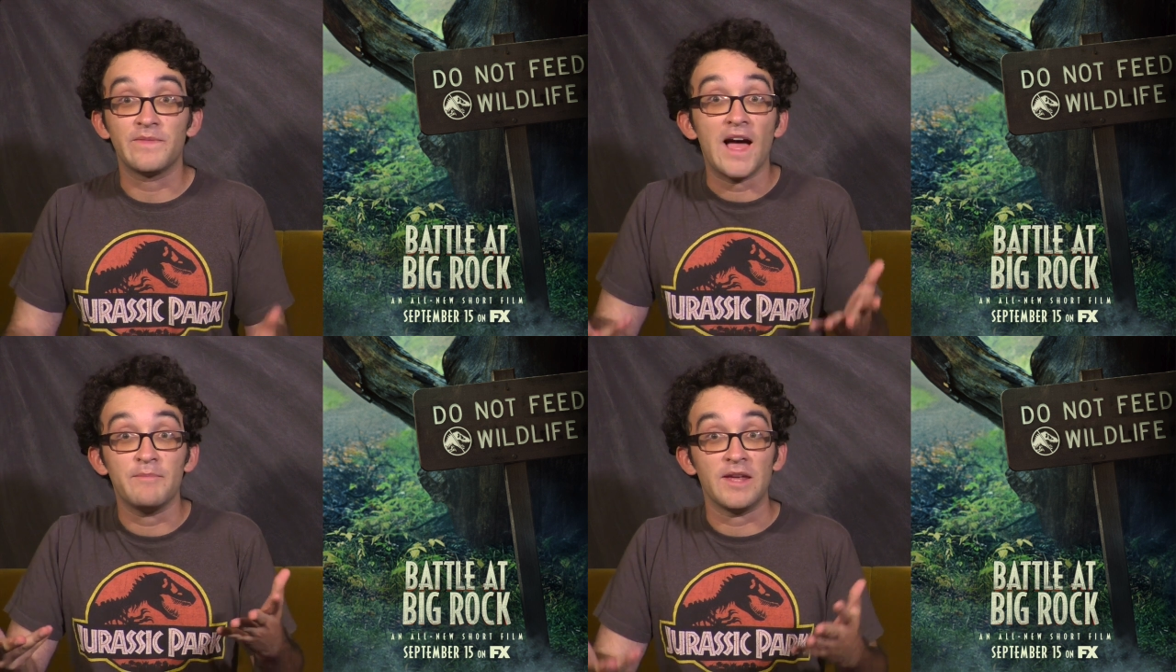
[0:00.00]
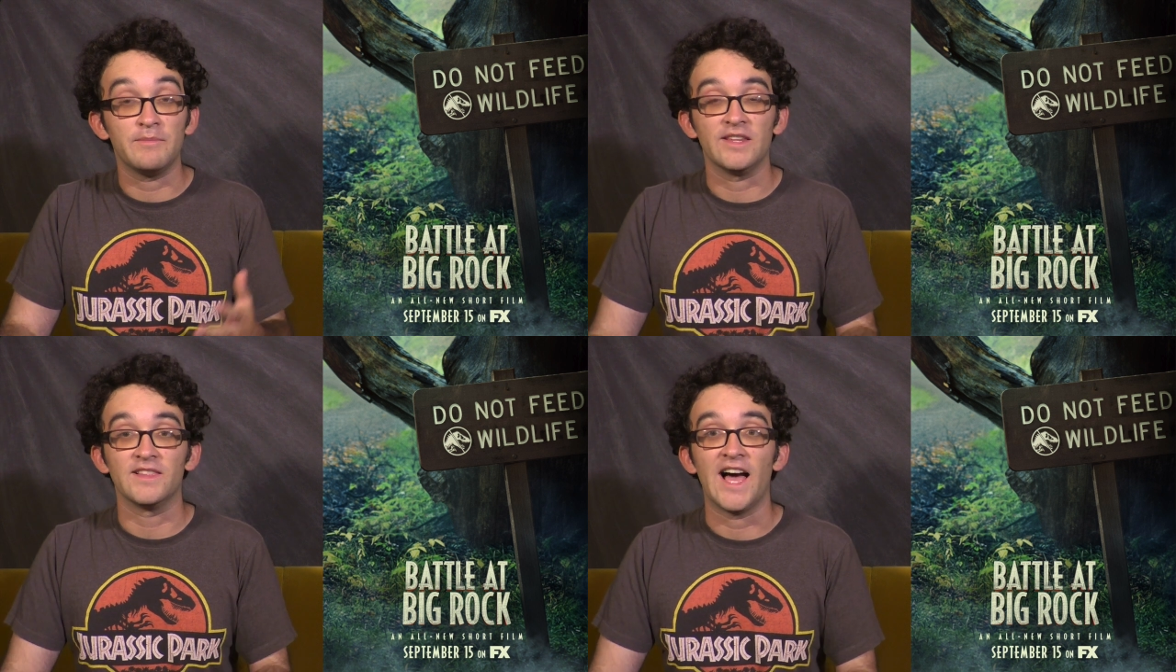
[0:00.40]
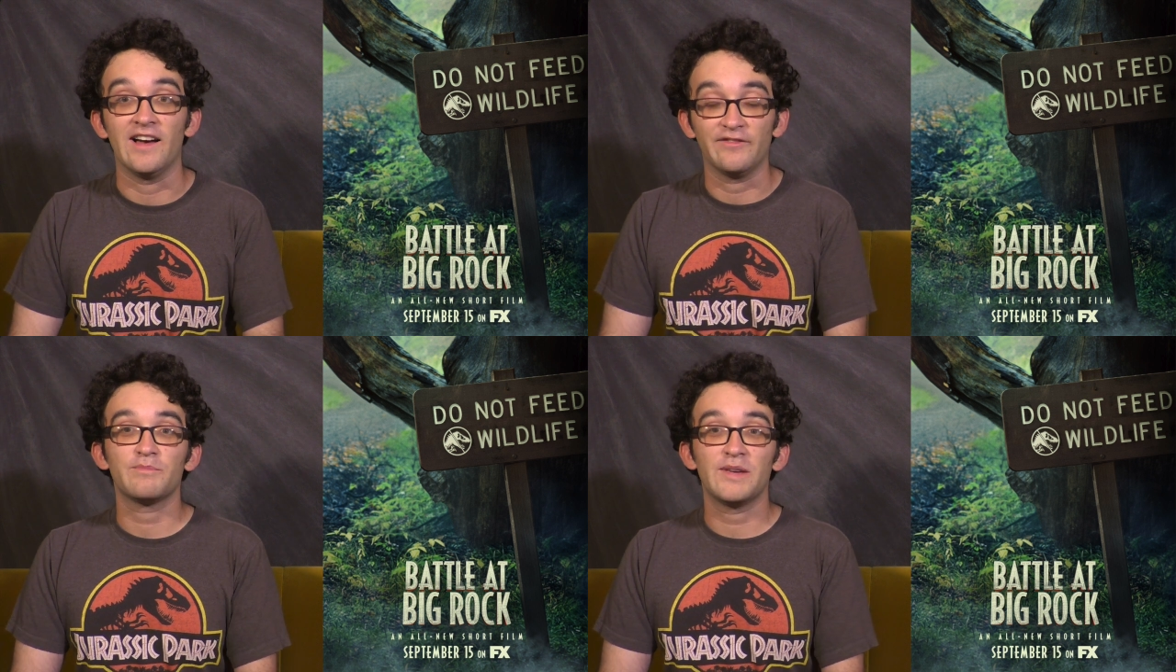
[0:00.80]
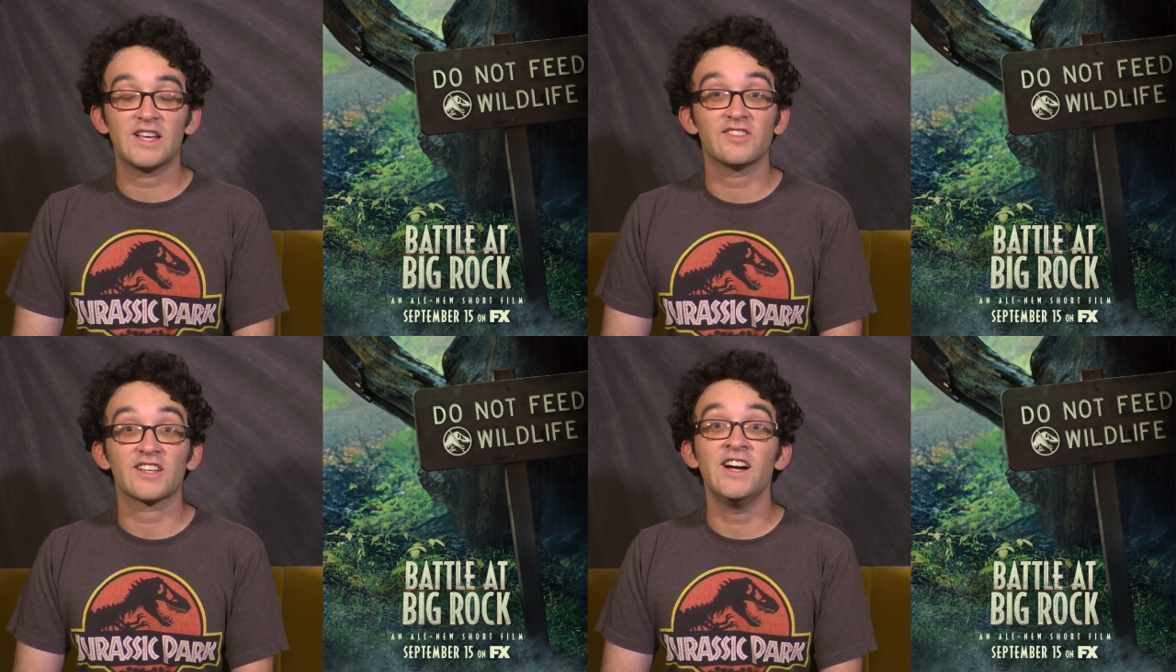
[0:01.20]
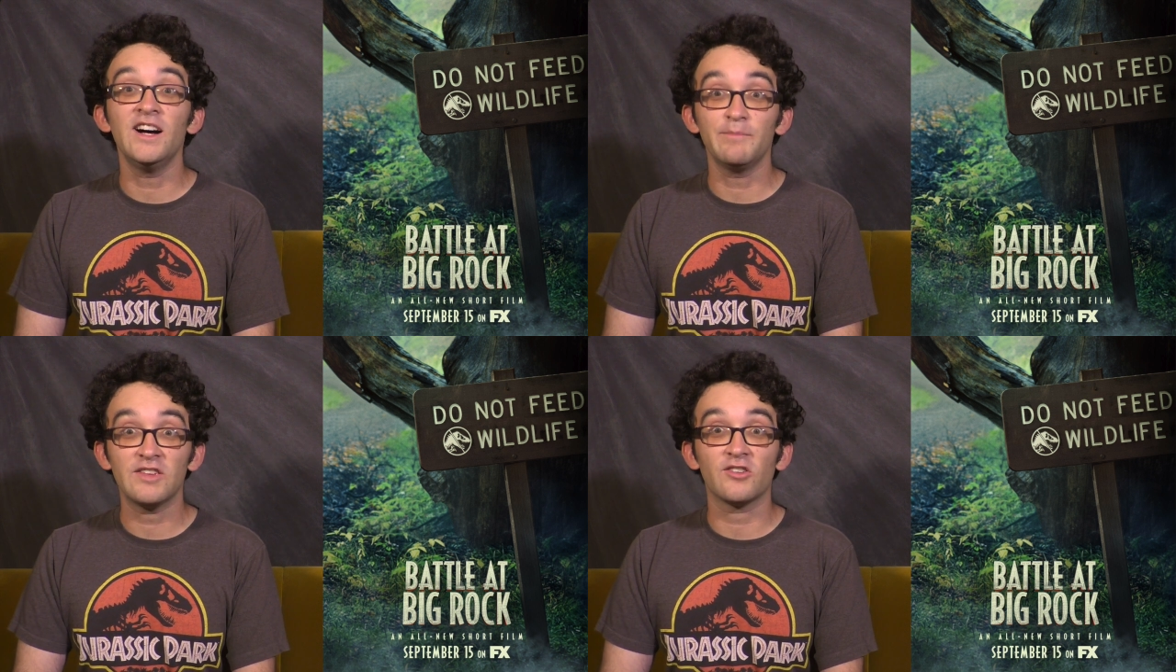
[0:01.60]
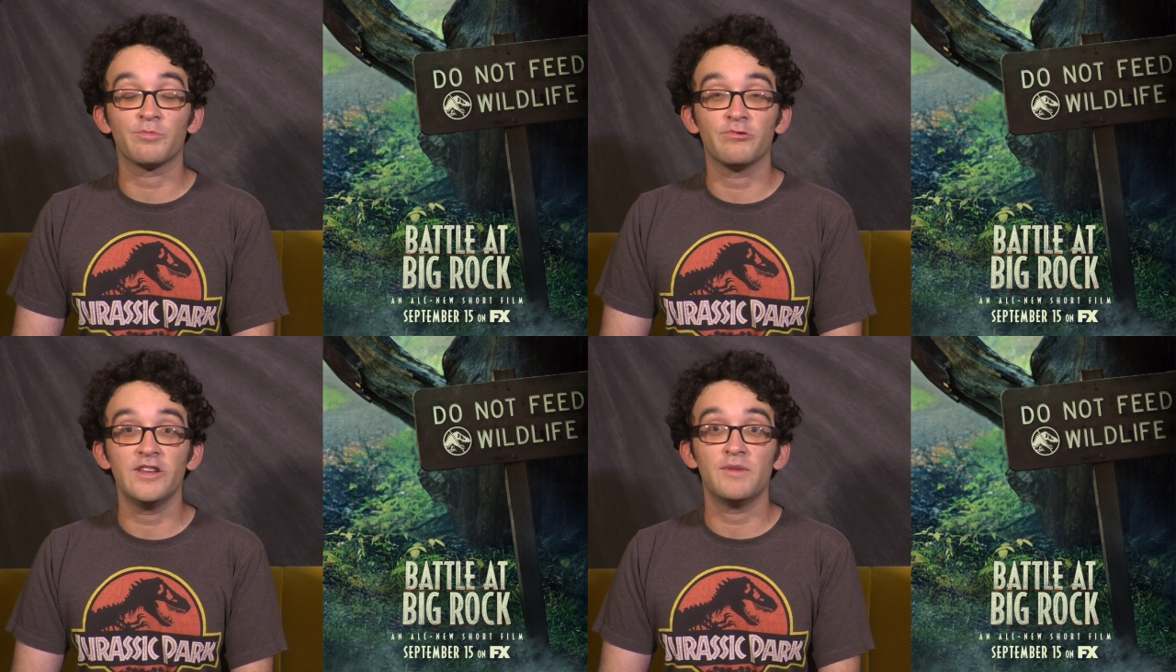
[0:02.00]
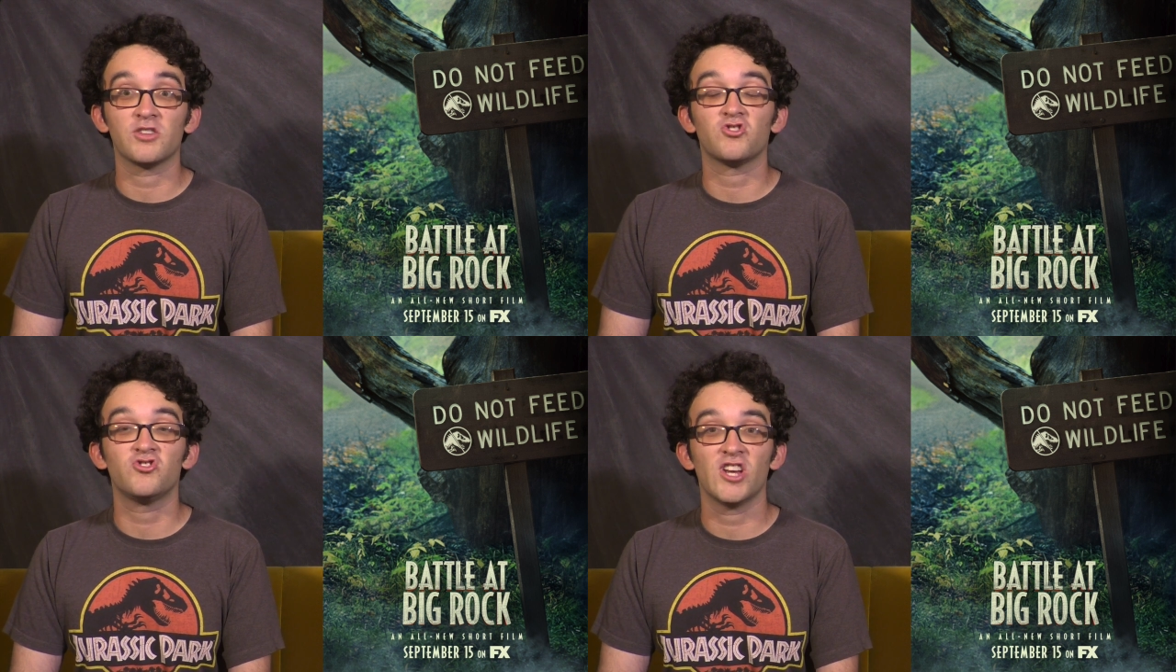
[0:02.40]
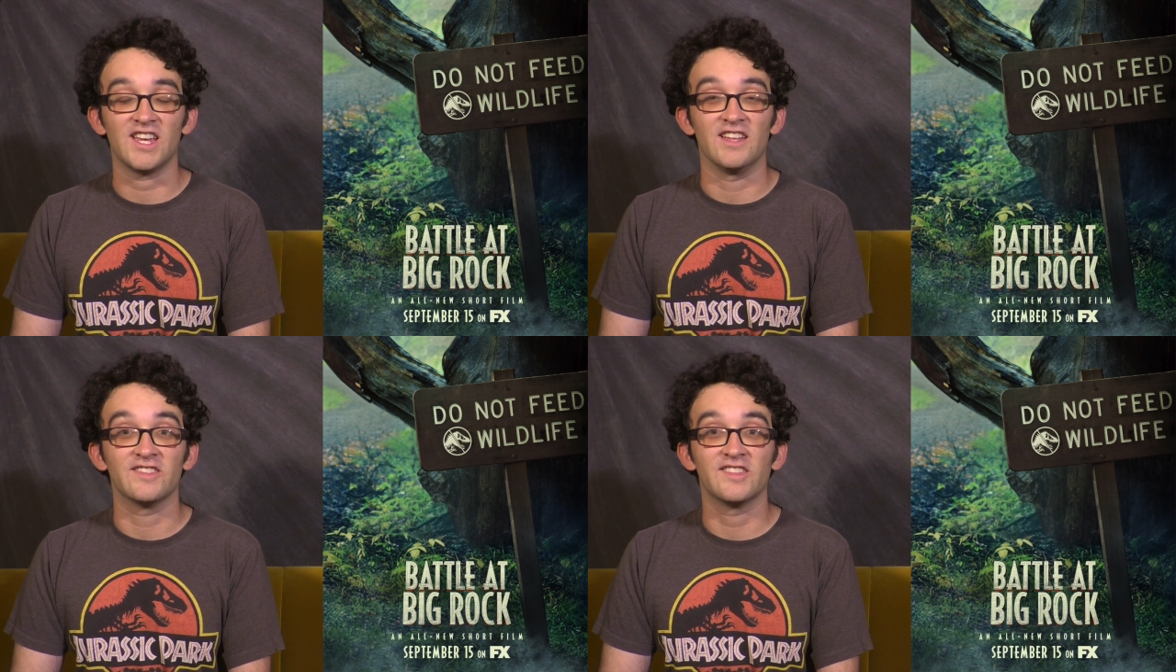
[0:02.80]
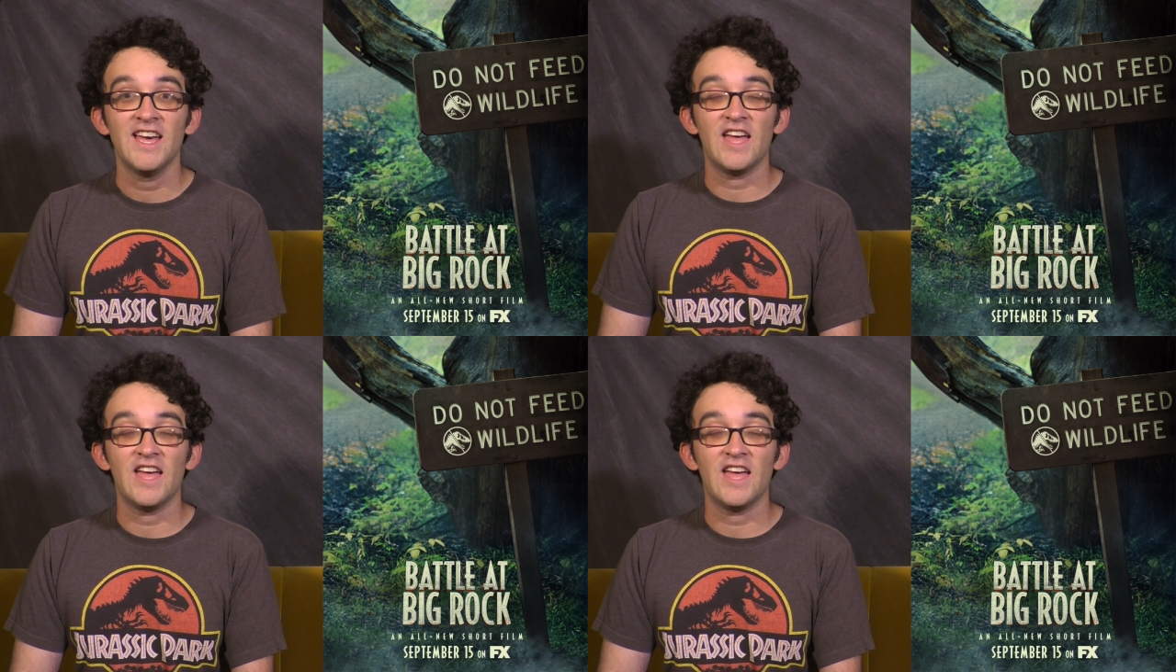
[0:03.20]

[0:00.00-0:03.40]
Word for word: that made me laugh. Because the compies are pretty much chickens.